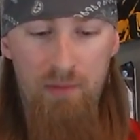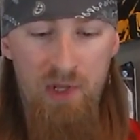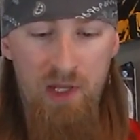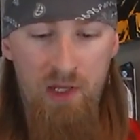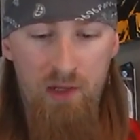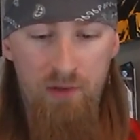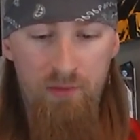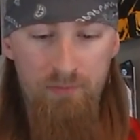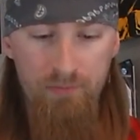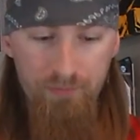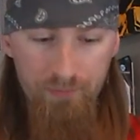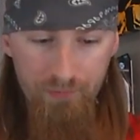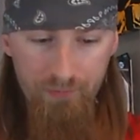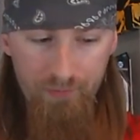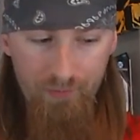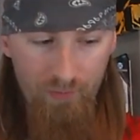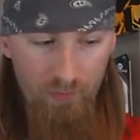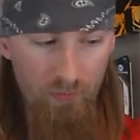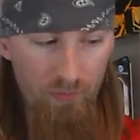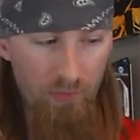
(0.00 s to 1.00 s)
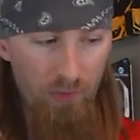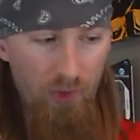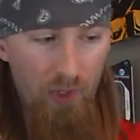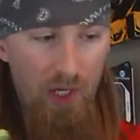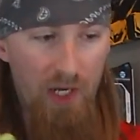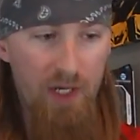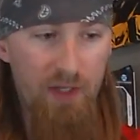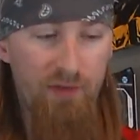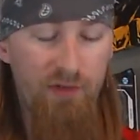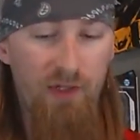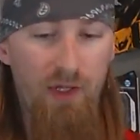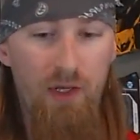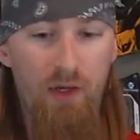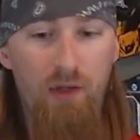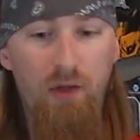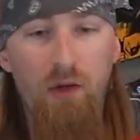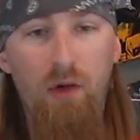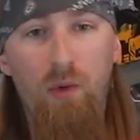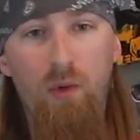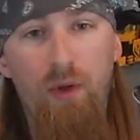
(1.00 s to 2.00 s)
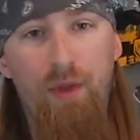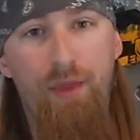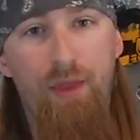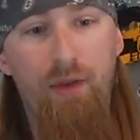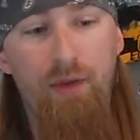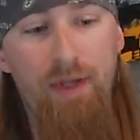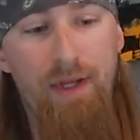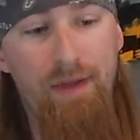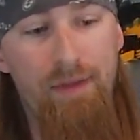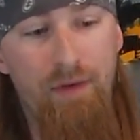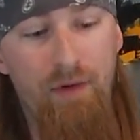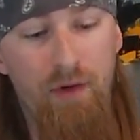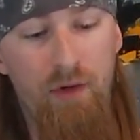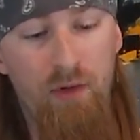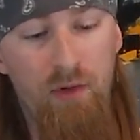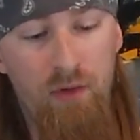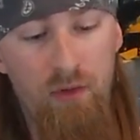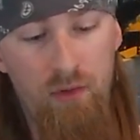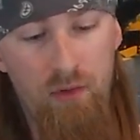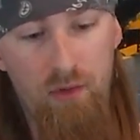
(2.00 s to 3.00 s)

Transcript: made. I decided to go with the leather.